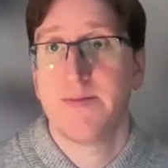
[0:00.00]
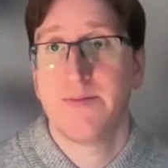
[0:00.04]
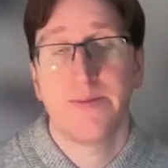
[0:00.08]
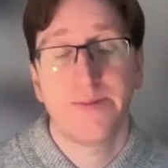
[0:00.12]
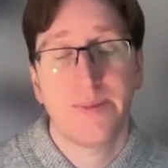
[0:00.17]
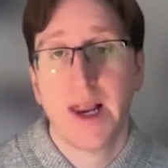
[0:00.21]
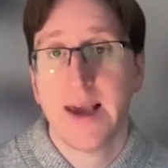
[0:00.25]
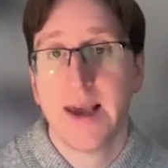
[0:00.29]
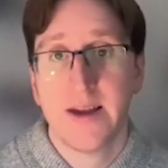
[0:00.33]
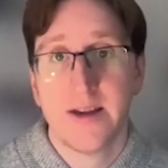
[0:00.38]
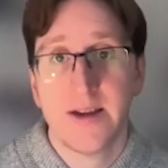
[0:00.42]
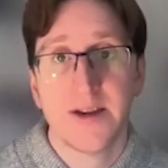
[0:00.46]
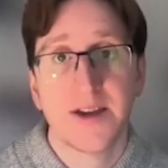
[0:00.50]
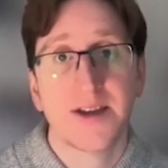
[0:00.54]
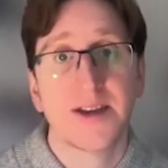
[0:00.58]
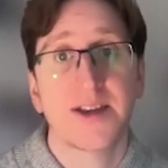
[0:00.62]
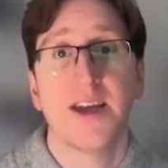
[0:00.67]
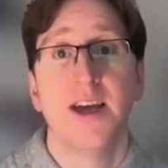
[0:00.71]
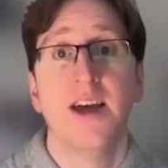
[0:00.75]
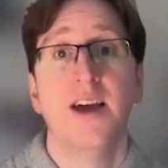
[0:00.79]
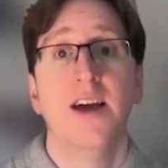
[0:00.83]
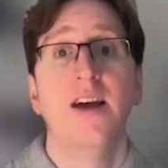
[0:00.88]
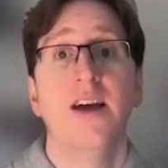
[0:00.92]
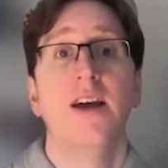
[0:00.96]
players.
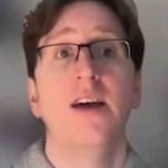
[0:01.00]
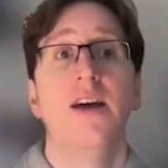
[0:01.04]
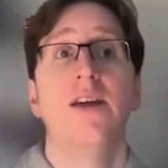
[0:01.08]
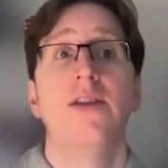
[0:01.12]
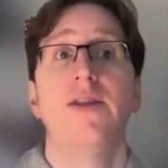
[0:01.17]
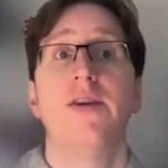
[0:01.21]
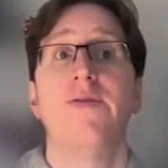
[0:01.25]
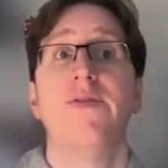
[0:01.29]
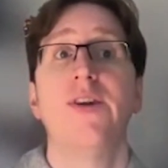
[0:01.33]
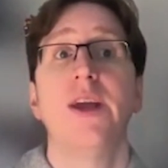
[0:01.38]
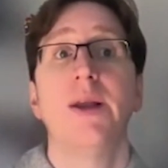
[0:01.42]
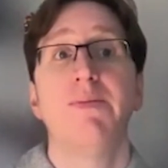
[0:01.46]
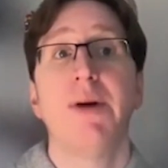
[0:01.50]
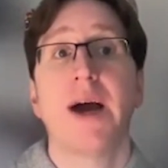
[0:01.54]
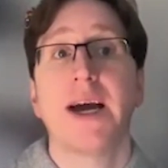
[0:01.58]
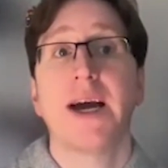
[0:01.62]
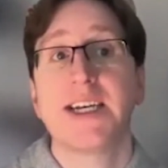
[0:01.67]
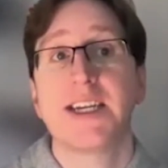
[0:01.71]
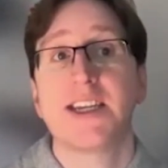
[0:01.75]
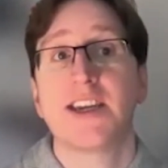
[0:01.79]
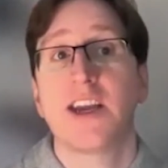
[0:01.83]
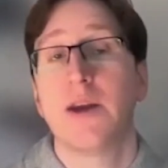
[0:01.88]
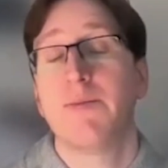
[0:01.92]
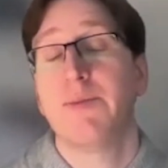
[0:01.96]
The feedback
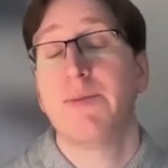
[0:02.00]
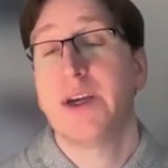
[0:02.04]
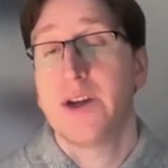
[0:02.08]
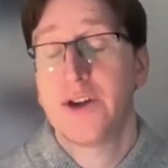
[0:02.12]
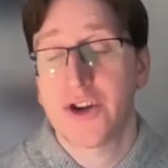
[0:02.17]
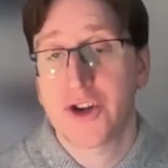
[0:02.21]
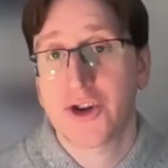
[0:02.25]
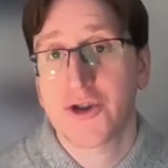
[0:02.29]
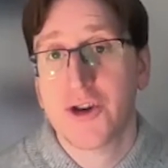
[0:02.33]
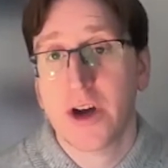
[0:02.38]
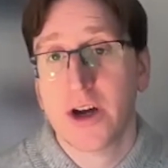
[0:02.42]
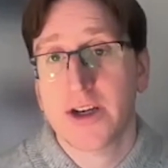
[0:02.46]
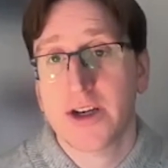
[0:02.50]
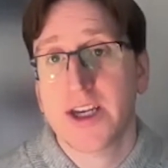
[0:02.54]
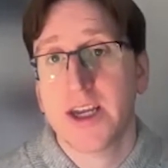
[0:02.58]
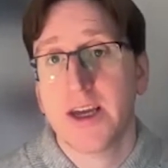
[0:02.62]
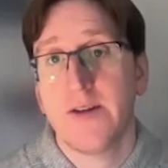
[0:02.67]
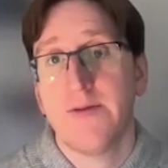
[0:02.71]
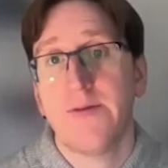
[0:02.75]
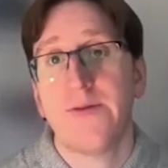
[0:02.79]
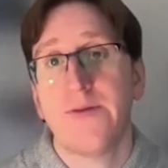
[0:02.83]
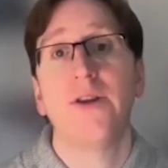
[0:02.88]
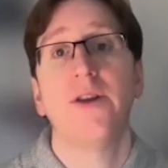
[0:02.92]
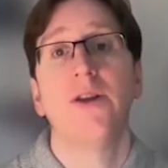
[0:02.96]
is going to be
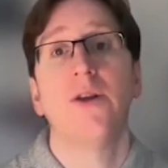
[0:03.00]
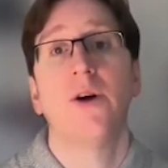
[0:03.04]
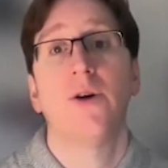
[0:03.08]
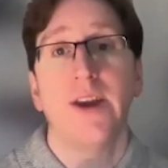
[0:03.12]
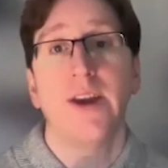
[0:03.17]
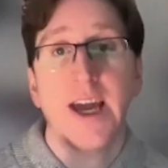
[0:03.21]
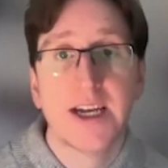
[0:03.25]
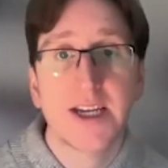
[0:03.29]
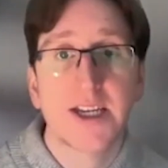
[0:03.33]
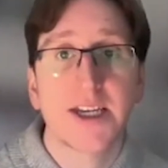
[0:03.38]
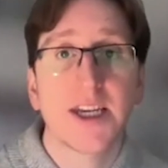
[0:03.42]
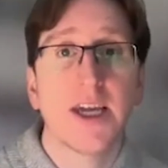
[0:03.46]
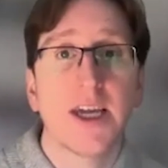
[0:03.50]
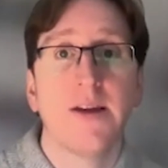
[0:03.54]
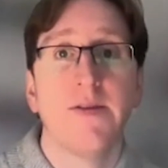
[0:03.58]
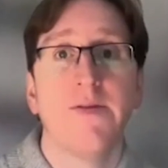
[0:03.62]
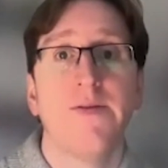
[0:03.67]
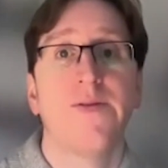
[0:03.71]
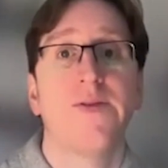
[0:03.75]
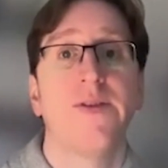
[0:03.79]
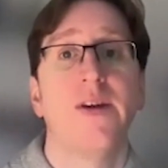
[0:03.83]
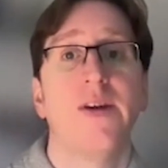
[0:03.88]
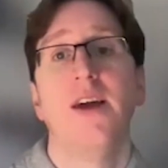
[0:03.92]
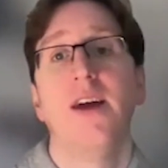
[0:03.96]
constructive and not
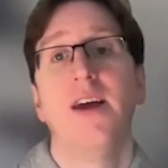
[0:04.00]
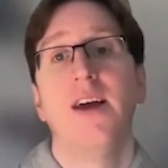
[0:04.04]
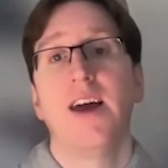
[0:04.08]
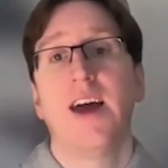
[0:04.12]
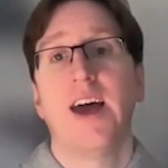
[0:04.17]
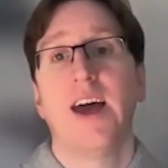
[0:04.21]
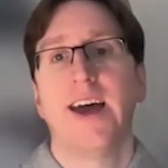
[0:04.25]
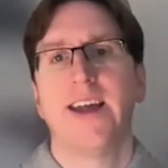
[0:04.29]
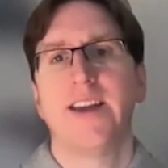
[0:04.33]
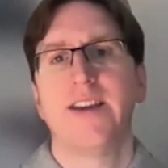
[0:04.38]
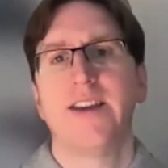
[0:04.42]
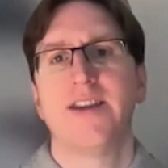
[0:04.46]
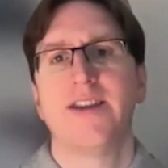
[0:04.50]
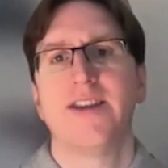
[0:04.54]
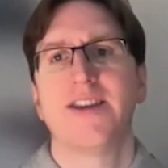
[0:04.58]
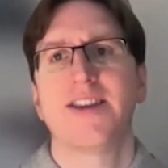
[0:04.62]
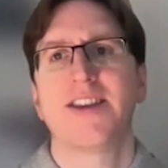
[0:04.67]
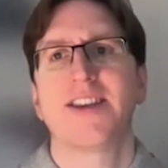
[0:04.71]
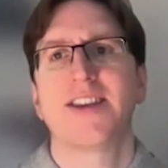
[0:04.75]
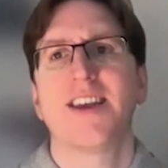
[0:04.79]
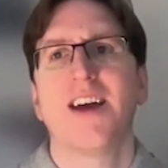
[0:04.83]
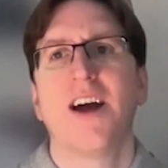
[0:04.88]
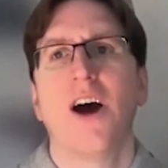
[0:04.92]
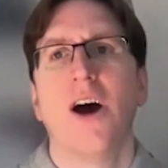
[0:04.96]
negative,
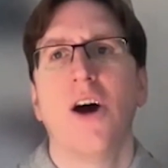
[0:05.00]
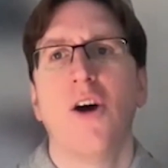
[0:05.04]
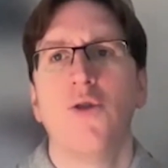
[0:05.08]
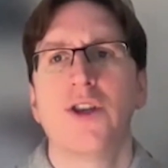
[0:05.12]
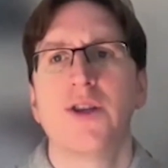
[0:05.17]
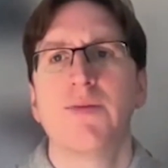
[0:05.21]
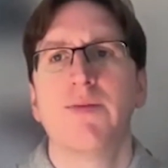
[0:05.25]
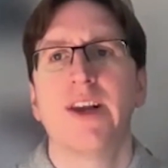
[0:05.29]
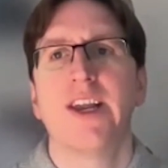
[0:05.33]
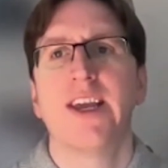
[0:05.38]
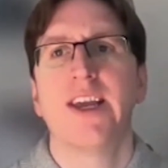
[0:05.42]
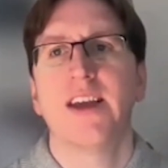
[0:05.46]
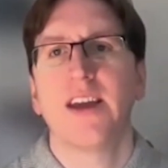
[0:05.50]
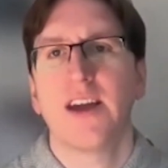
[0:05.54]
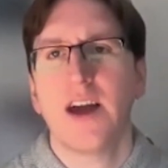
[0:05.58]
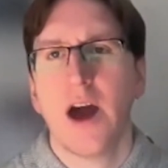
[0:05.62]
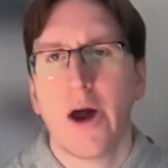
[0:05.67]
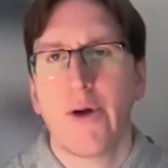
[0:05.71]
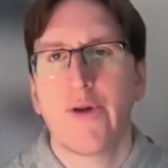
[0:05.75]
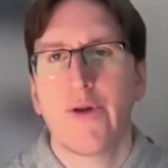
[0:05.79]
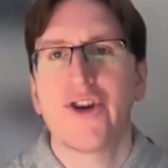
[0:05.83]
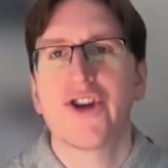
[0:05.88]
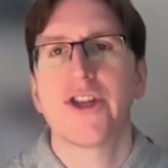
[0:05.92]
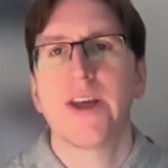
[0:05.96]
and ultimately
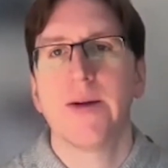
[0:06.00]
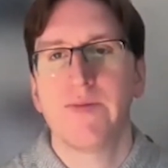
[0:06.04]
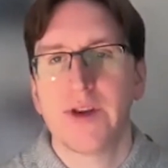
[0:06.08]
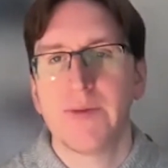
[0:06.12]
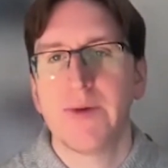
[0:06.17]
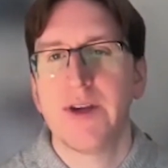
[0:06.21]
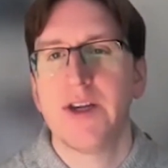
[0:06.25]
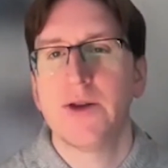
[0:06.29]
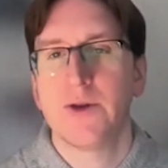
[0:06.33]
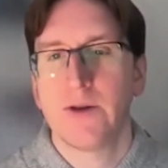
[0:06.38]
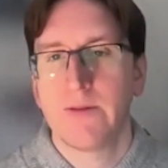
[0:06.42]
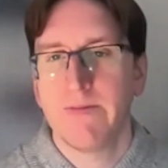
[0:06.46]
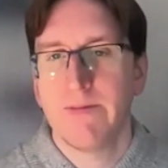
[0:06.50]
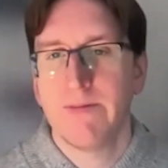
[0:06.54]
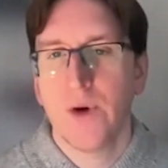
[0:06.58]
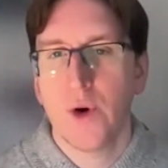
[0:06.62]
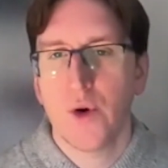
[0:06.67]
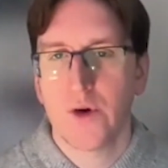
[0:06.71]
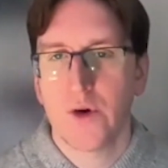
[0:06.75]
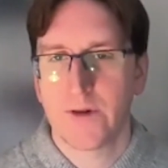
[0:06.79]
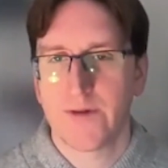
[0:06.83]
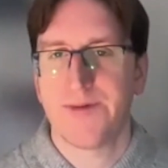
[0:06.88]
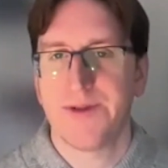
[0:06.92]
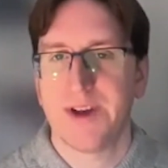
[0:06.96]
encourage them to be doing
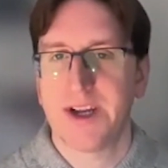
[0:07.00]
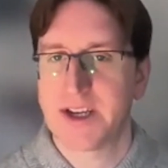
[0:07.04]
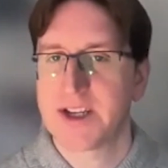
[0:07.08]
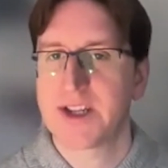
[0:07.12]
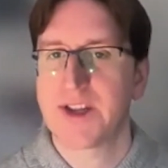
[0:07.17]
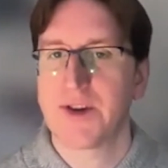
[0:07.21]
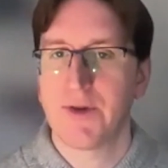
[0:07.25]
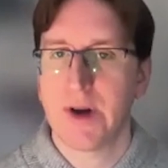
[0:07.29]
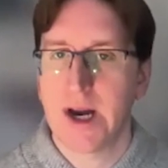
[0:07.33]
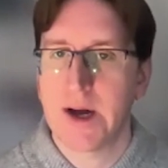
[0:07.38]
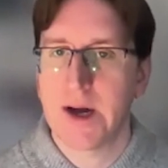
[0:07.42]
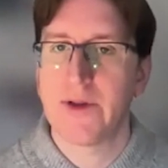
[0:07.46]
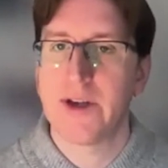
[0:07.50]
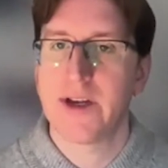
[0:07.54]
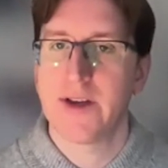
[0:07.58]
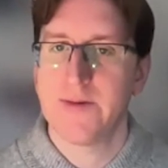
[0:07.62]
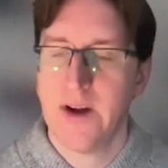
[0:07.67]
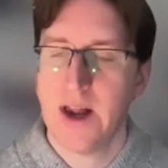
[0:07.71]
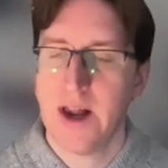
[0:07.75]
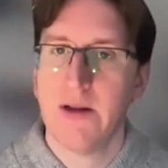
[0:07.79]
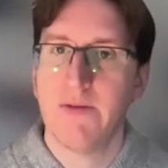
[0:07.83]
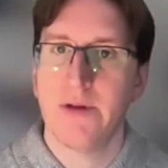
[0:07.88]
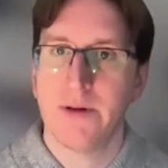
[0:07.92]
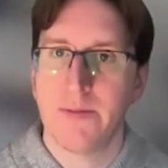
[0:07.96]
more of this throughout the
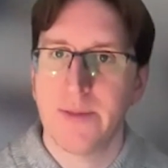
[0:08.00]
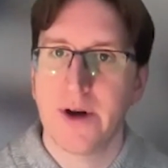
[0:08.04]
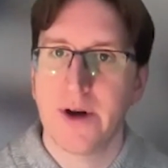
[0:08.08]
development